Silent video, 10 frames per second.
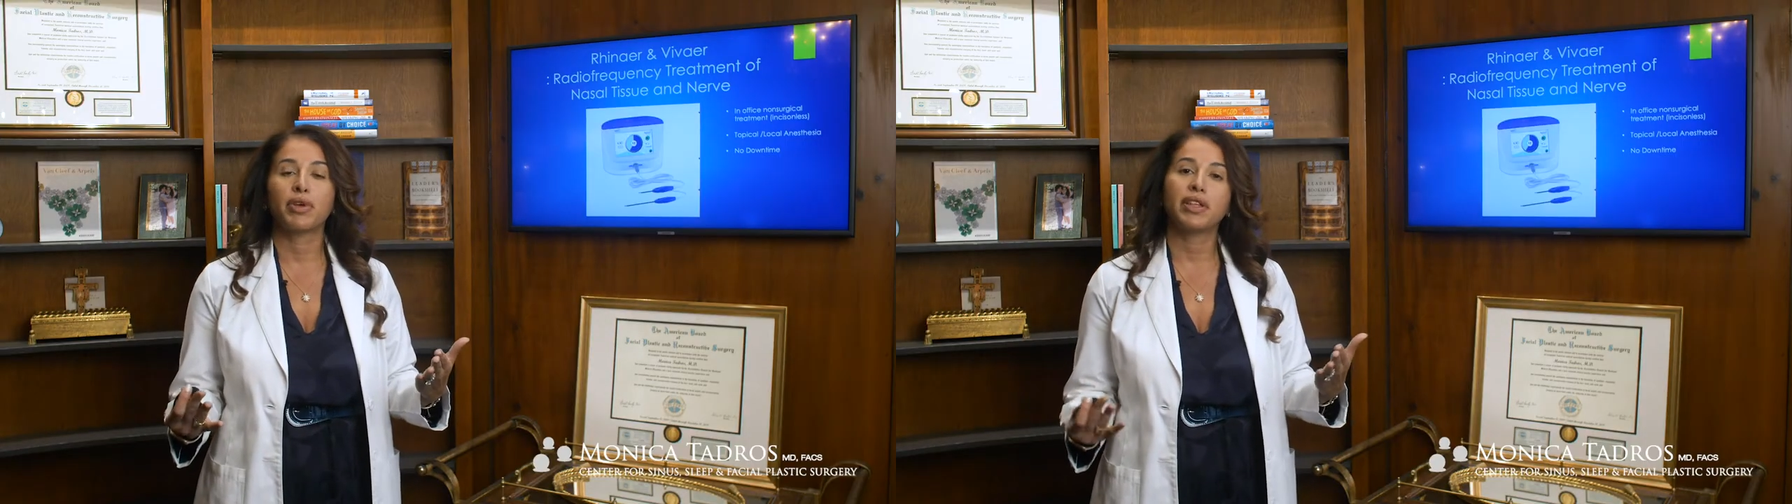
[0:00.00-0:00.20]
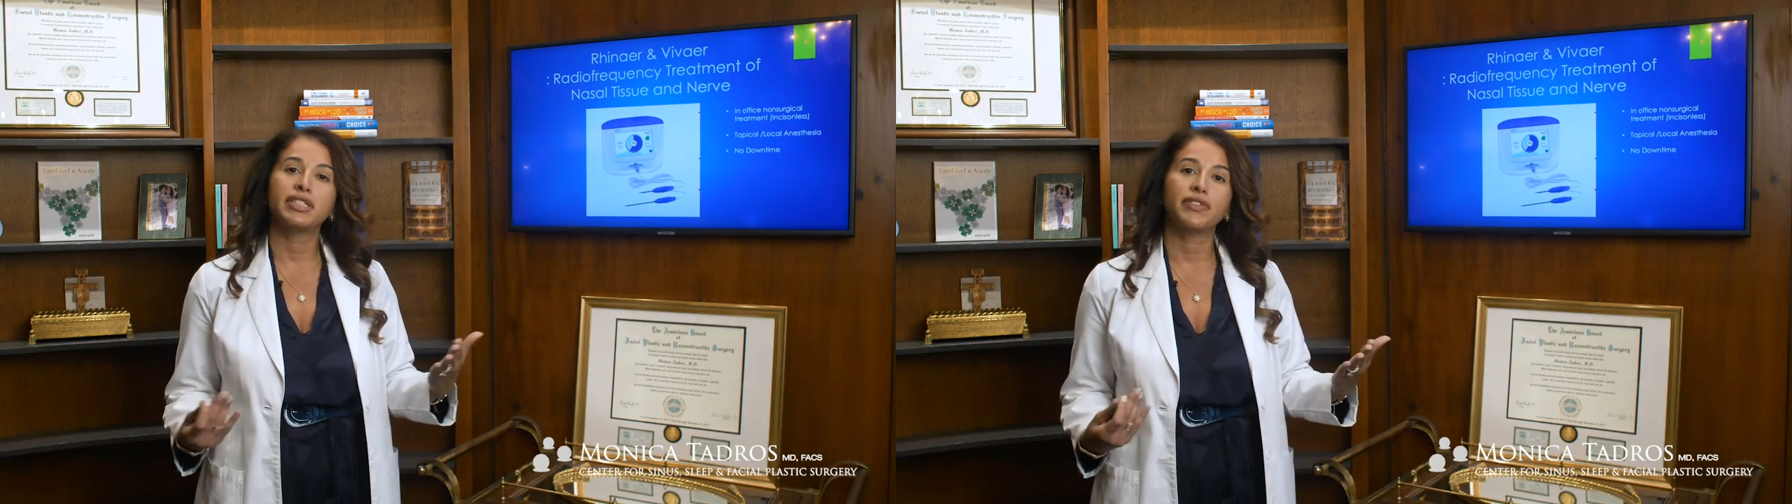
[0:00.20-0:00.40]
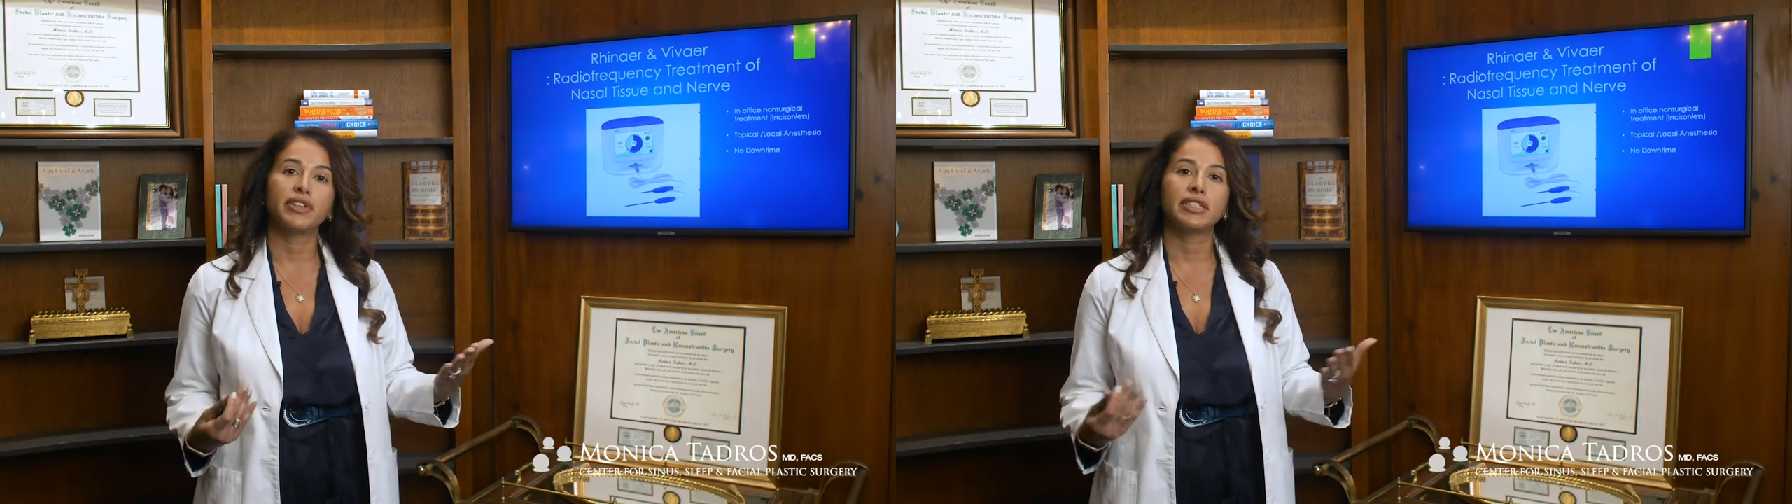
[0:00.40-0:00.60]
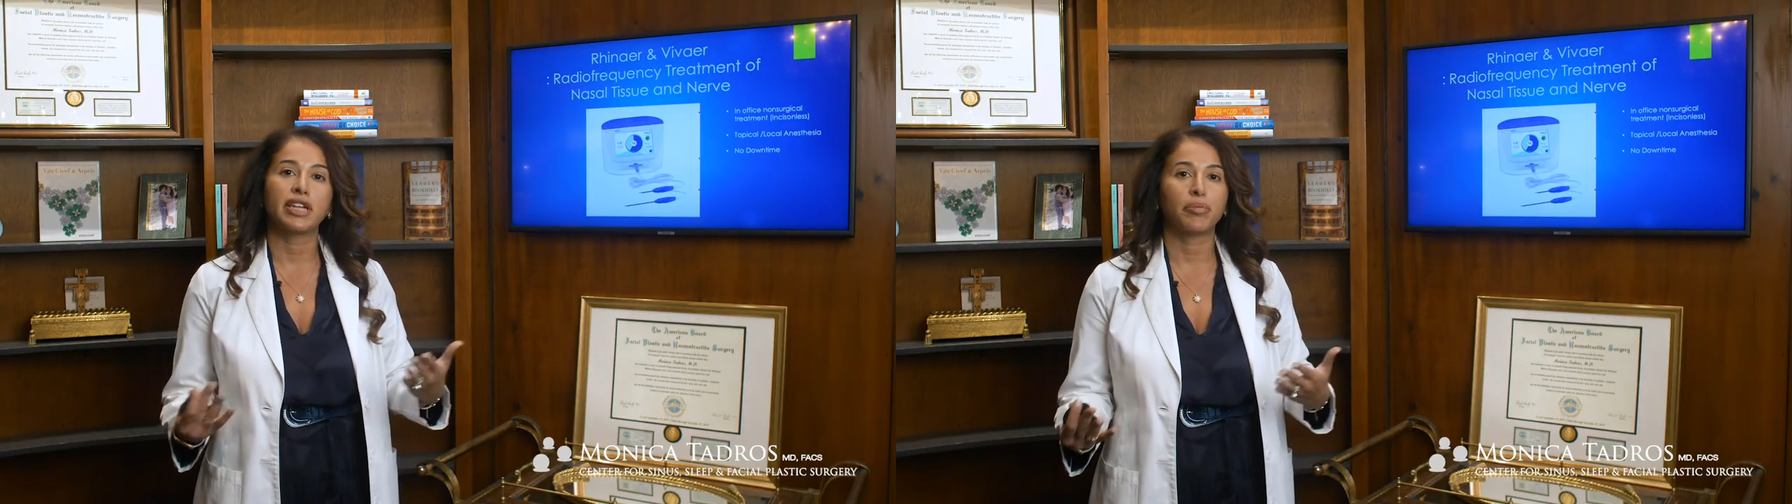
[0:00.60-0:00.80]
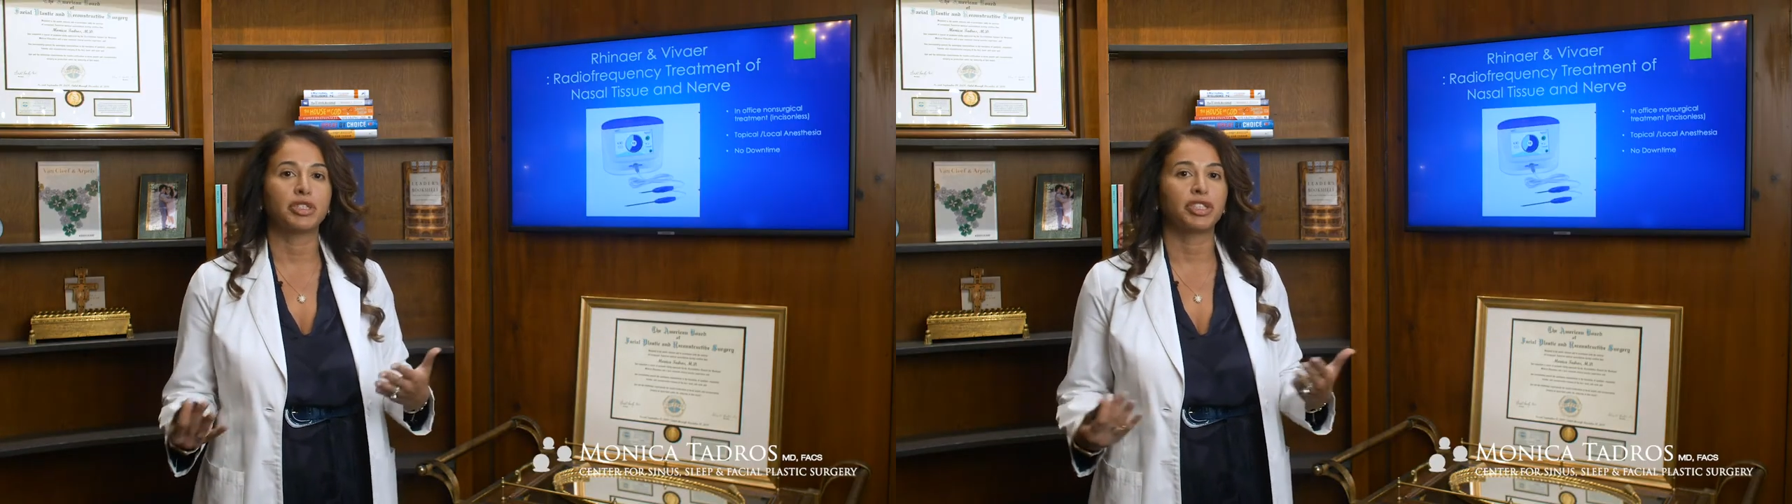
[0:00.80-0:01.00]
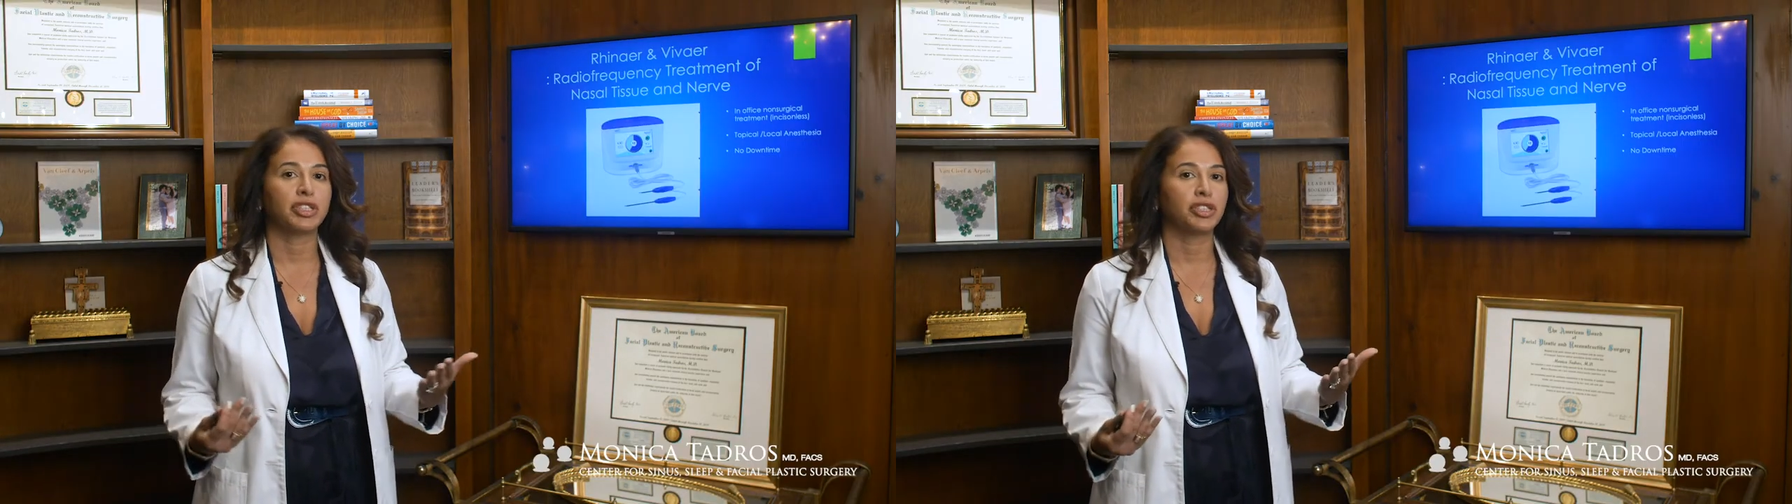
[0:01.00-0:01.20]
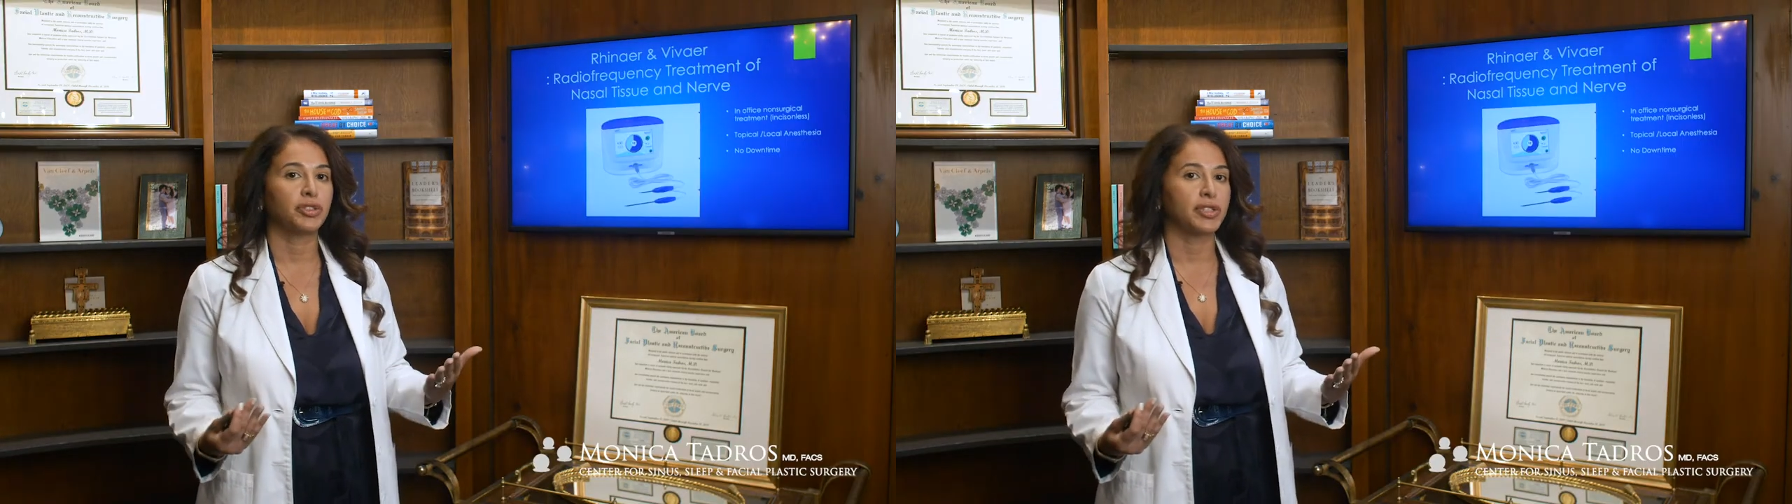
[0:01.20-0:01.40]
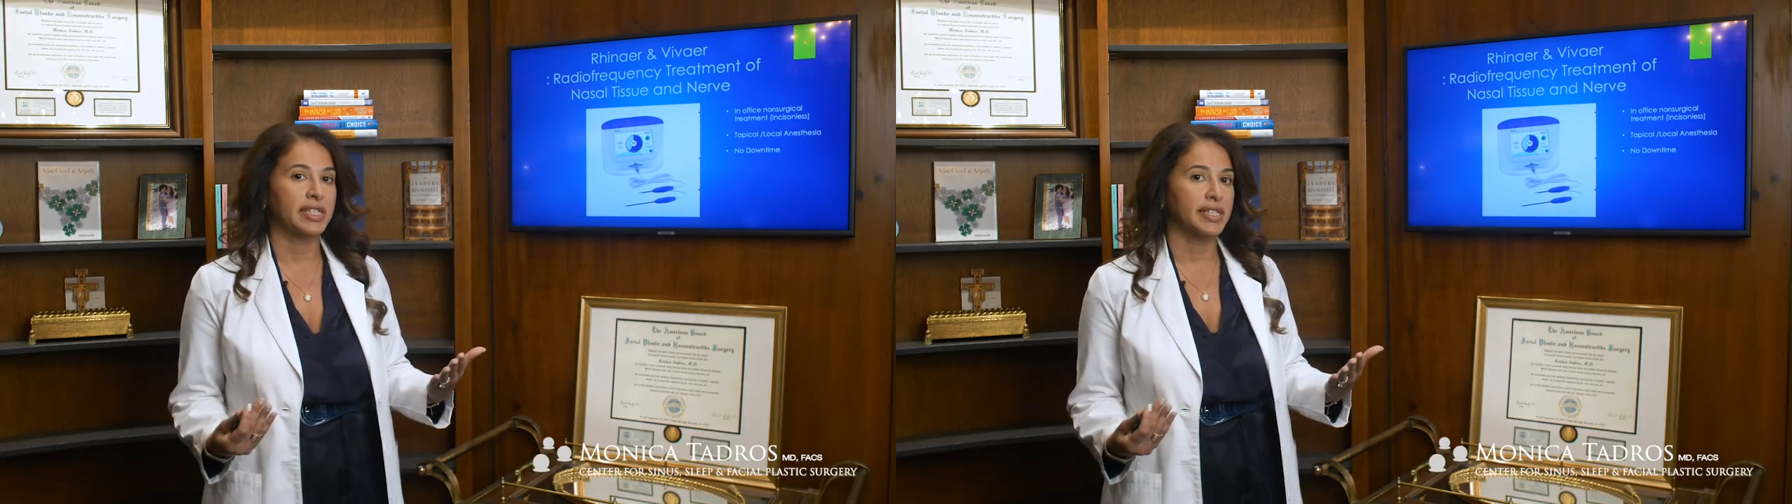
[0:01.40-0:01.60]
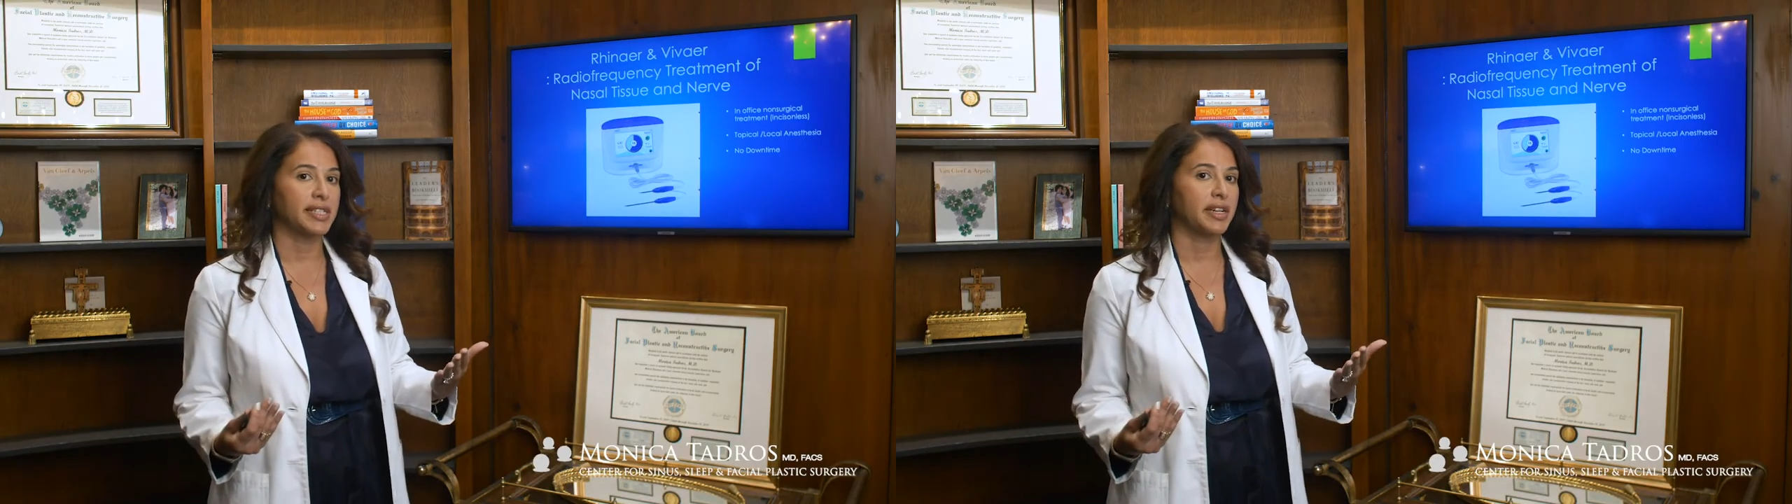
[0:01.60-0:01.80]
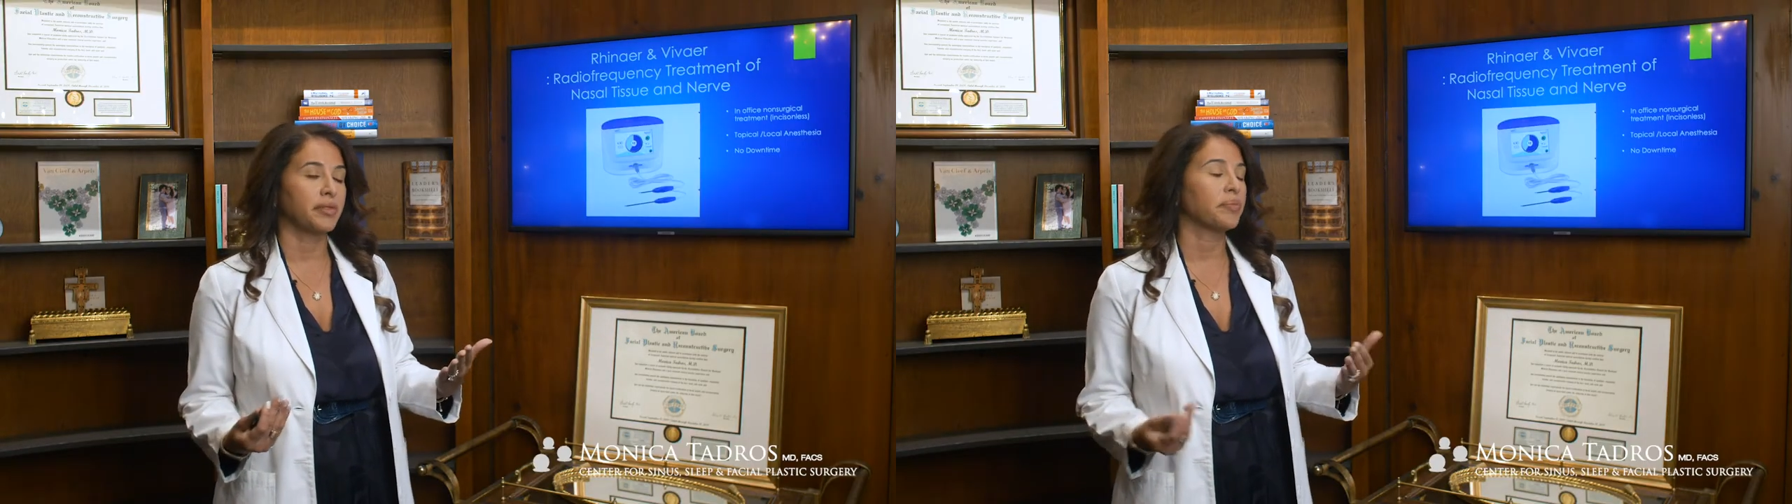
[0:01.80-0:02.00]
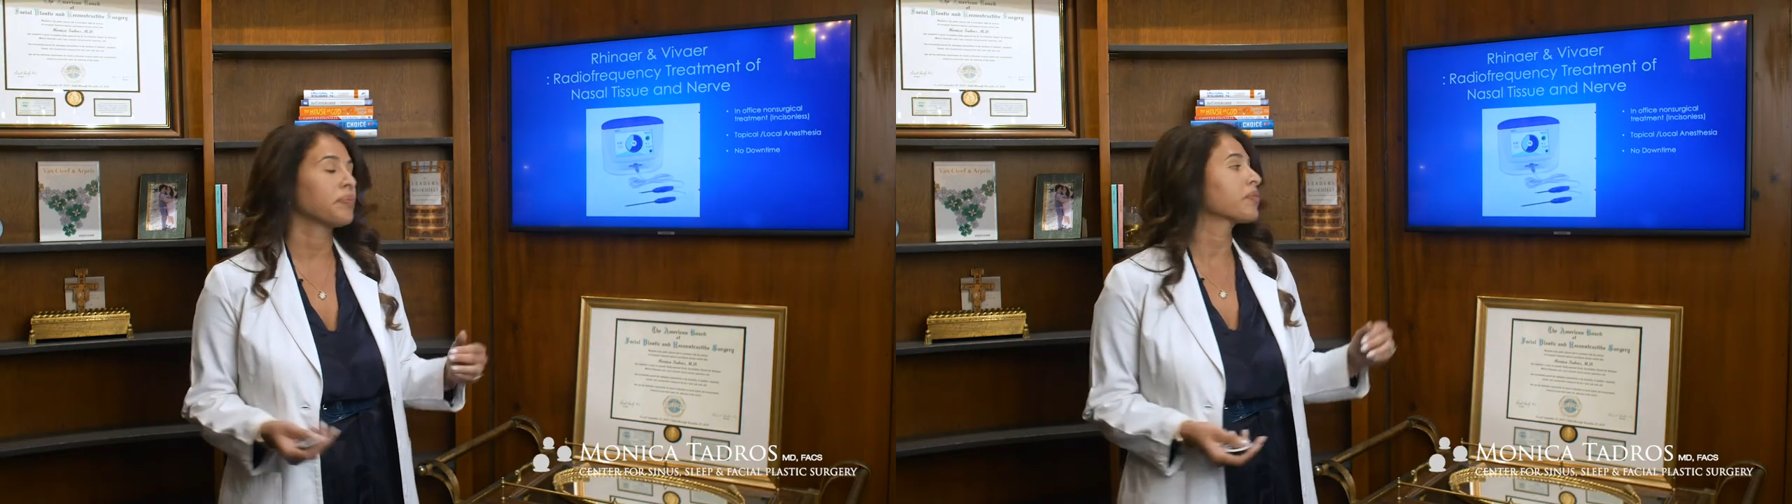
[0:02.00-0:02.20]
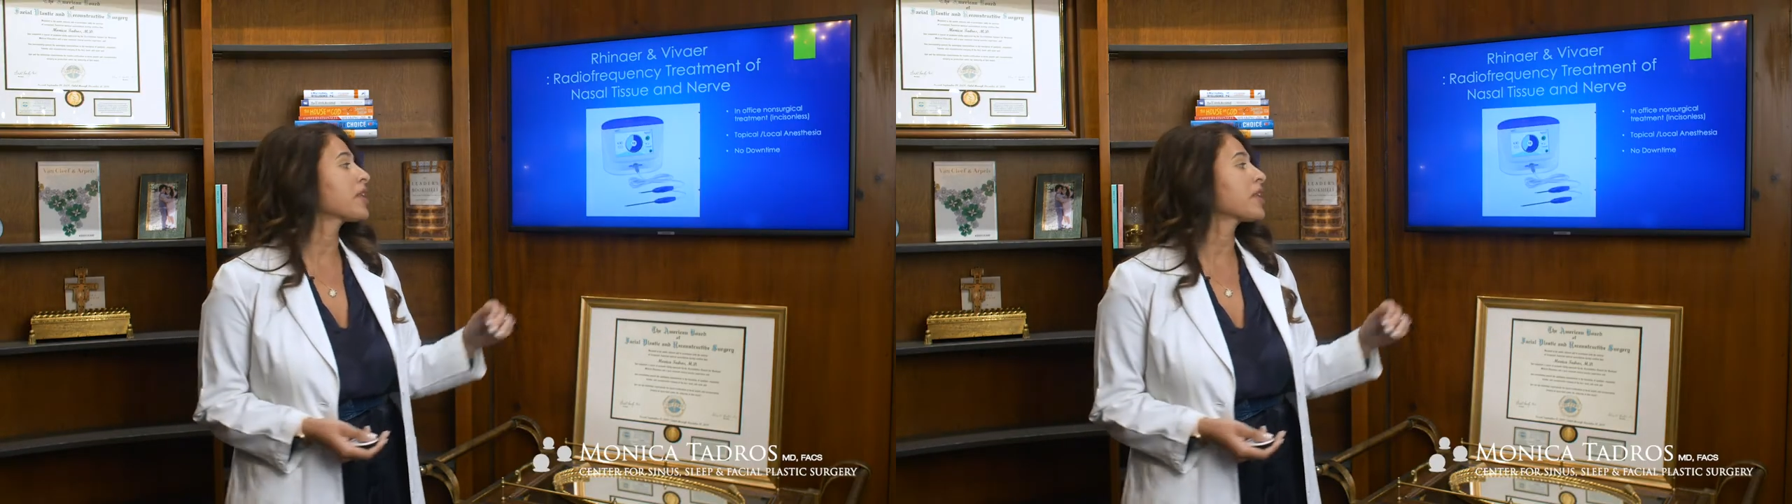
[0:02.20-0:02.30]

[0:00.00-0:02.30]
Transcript: with a different temperature control system.